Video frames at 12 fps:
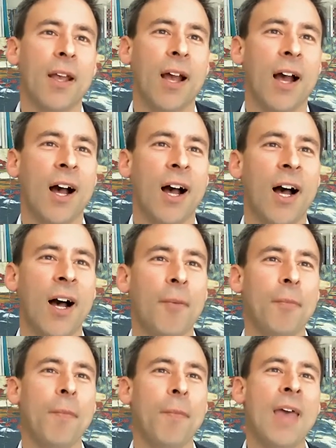
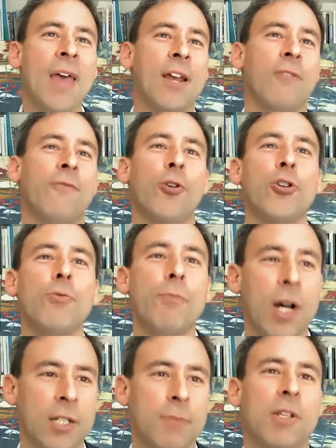And therefore you
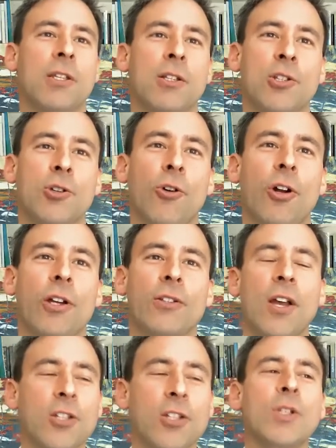must be censorious.
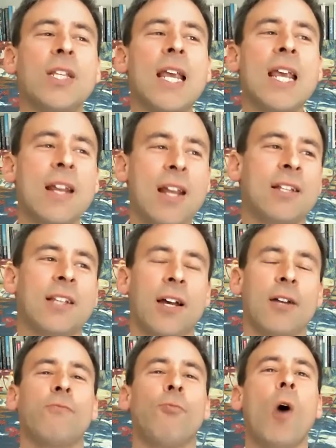So it's kind
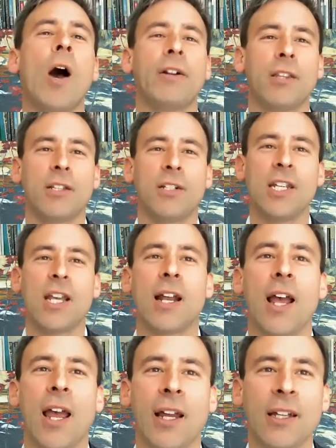of wired in the
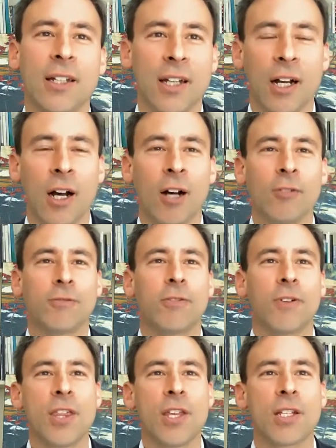DNA of
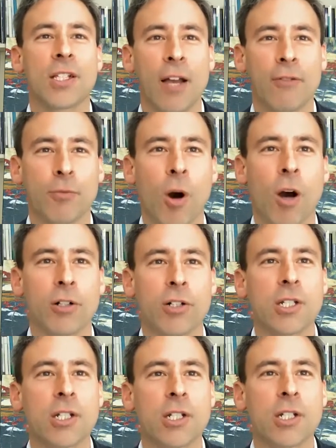this left
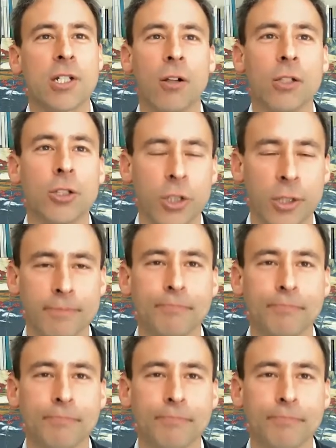modernist ideology.